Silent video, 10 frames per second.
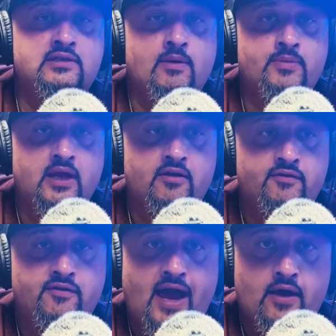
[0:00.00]
something of
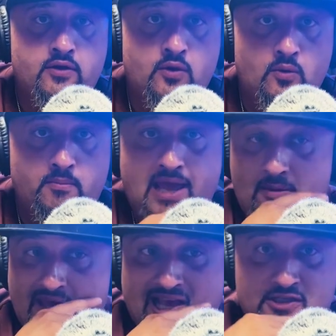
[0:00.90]
value.
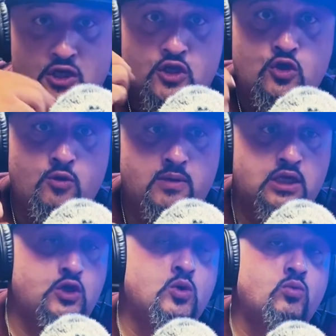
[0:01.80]
Maybe as a
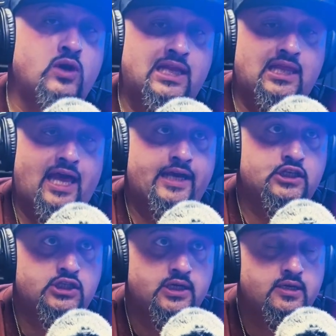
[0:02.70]
human, you really like
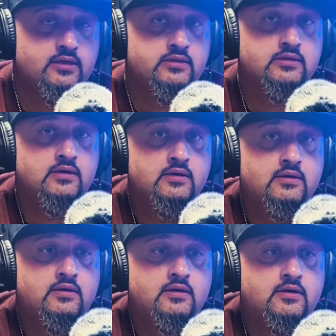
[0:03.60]
cheese,
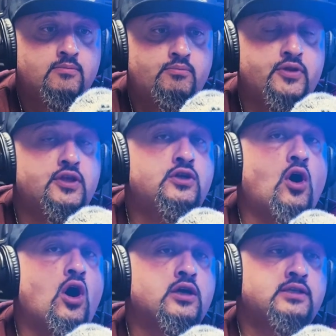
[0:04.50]
but the
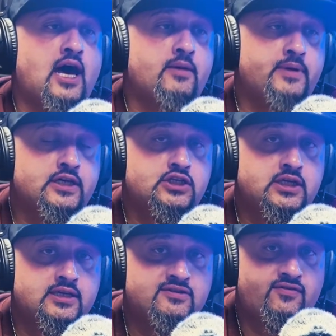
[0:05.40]
dog's not a big
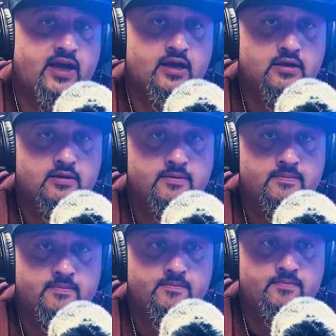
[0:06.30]
cheese fan.
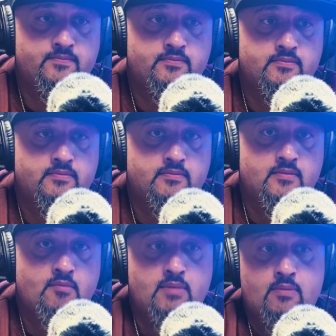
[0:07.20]

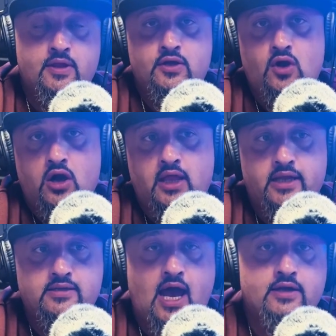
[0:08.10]
Maybe the dog
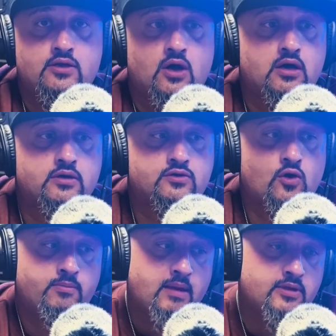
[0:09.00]
likes hot dogs, or
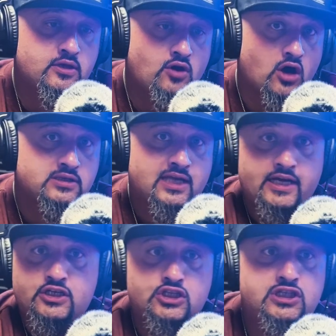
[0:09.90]
maybe the dogs
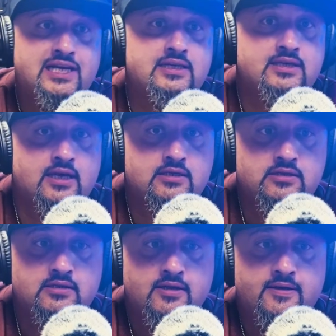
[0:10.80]
like Cheez-Its.